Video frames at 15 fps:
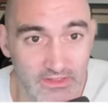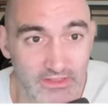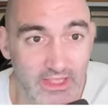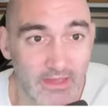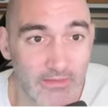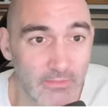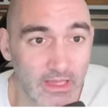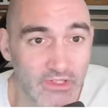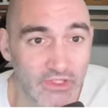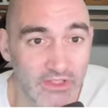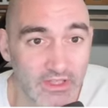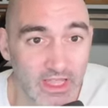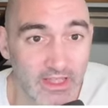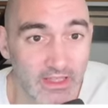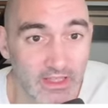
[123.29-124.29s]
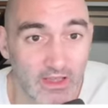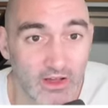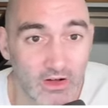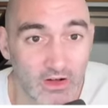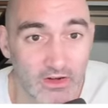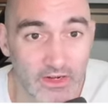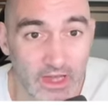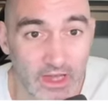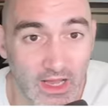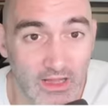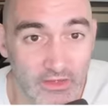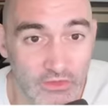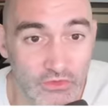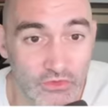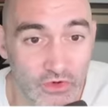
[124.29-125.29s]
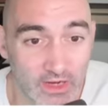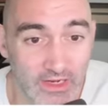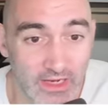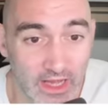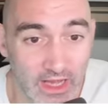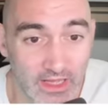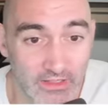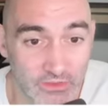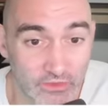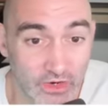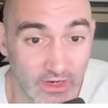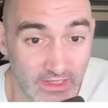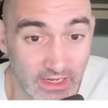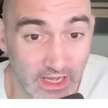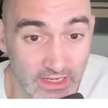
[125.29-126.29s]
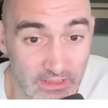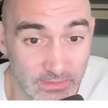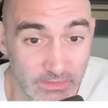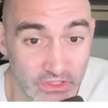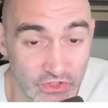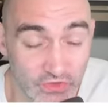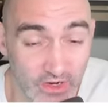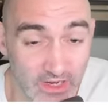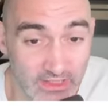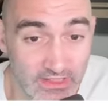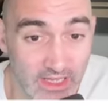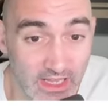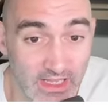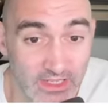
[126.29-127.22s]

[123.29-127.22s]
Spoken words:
They mentioned that on Ukrainian high-speed trains,